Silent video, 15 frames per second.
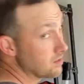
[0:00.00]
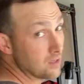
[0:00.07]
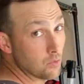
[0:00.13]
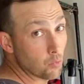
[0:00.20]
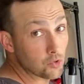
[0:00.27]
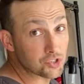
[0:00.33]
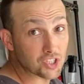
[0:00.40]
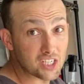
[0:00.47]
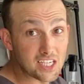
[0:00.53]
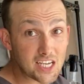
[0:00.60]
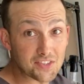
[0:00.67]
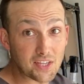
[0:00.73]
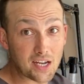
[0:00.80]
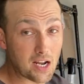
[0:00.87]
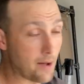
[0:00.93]
We're just going to
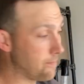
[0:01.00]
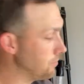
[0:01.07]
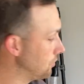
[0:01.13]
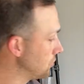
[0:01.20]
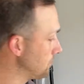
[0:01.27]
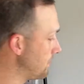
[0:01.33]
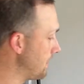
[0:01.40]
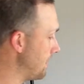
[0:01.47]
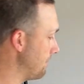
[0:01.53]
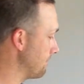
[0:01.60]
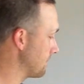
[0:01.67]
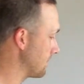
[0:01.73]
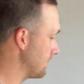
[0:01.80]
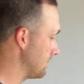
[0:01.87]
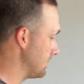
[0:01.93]
hit that up a little bit.
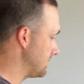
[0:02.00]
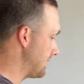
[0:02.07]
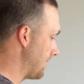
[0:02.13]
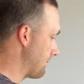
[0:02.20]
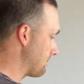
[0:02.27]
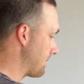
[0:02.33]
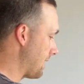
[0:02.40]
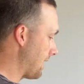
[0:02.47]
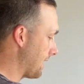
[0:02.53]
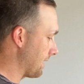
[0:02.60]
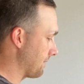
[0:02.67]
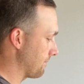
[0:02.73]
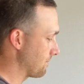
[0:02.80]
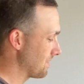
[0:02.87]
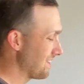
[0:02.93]
Same thing.
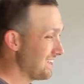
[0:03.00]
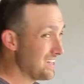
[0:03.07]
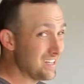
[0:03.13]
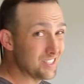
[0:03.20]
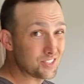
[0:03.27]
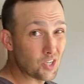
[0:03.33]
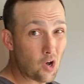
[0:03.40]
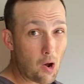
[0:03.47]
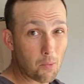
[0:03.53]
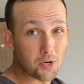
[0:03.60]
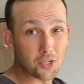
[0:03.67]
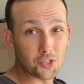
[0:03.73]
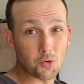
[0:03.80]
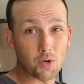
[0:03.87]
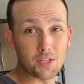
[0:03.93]
So I want
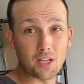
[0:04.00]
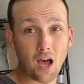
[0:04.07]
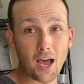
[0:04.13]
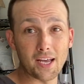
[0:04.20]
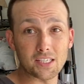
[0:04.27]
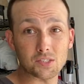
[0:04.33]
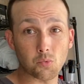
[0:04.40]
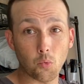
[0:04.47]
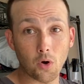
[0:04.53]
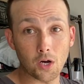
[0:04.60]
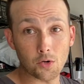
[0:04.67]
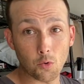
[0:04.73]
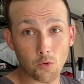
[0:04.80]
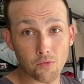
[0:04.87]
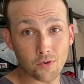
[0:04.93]
to do a nice one
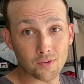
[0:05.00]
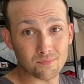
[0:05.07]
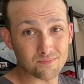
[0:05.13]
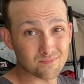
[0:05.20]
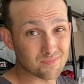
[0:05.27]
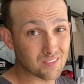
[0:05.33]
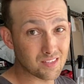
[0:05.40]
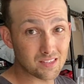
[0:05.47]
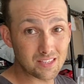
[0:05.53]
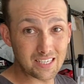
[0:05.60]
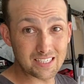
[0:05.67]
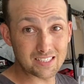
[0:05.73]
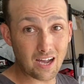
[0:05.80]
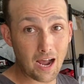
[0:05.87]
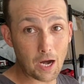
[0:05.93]
over the
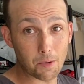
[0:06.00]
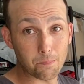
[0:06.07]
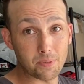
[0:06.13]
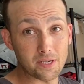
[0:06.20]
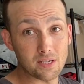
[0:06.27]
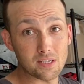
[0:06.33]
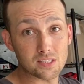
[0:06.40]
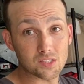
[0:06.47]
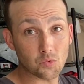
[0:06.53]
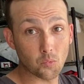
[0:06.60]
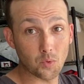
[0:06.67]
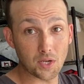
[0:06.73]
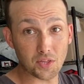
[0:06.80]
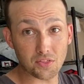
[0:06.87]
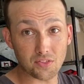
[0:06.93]
entire piece
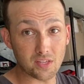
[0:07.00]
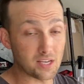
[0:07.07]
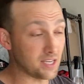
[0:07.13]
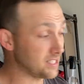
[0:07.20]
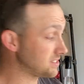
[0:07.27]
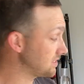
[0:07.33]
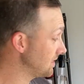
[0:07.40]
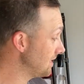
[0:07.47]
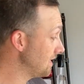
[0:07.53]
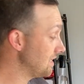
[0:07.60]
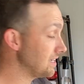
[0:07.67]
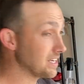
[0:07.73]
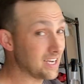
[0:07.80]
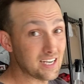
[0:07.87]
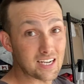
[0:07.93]
with this.
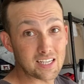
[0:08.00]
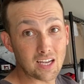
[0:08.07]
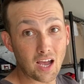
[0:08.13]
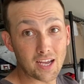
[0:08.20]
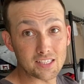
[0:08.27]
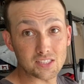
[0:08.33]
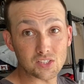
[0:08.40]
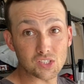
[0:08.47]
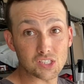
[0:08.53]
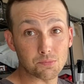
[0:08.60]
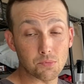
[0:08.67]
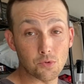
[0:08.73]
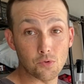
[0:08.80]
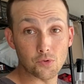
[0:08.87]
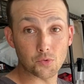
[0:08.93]
Get it nice and
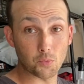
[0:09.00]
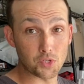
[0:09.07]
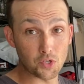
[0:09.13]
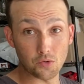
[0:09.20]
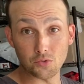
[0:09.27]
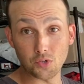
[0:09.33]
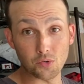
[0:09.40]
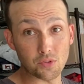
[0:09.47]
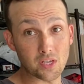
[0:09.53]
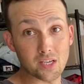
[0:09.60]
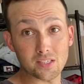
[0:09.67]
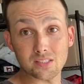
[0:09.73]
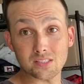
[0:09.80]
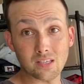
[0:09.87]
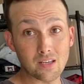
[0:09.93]
smooth. When you do
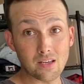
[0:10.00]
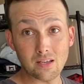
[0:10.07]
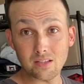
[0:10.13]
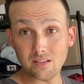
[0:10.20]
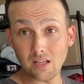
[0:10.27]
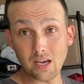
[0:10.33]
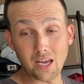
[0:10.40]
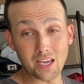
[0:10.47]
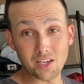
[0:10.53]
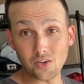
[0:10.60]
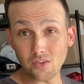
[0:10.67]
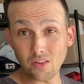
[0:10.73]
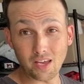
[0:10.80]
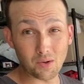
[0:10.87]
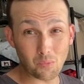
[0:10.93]
this, why you're
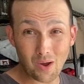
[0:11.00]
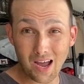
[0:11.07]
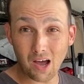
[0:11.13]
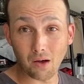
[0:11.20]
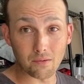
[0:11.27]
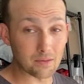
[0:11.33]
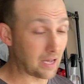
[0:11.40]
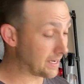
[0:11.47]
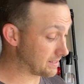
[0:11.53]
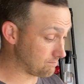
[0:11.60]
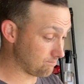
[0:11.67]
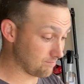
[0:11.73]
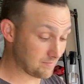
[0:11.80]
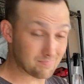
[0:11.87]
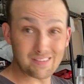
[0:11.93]
like, wow,
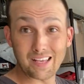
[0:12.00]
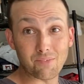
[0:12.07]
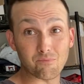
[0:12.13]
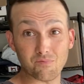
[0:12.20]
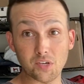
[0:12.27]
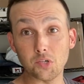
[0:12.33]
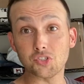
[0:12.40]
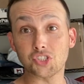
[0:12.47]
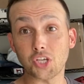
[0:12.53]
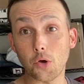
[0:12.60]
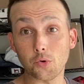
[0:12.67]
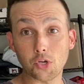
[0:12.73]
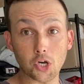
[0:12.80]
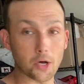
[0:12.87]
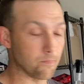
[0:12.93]
it feels
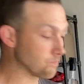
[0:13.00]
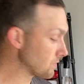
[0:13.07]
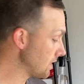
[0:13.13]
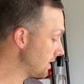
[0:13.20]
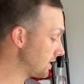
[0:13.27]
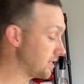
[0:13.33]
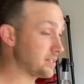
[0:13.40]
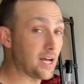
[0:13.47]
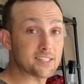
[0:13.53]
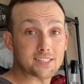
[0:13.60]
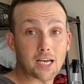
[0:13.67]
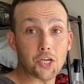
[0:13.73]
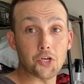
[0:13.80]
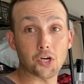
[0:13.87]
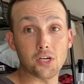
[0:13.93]
so good. And that's
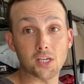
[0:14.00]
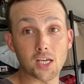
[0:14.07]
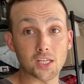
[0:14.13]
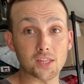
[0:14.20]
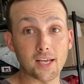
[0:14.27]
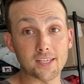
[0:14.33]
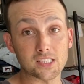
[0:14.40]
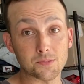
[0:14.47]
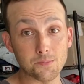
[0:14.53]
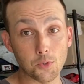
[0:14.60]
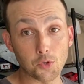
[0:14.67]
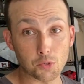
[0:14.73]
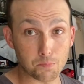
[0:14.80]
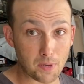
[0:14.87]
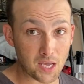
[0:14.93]
how you're going to get that
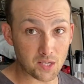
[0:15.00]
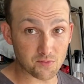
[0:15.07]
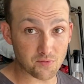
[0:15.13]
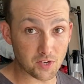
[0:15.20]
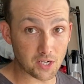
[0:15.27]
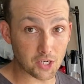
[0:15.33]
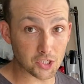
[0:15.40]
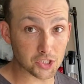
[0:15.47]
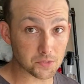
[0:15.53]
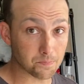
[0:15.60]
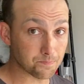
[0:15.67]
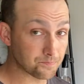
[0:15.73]
smooth paint finish.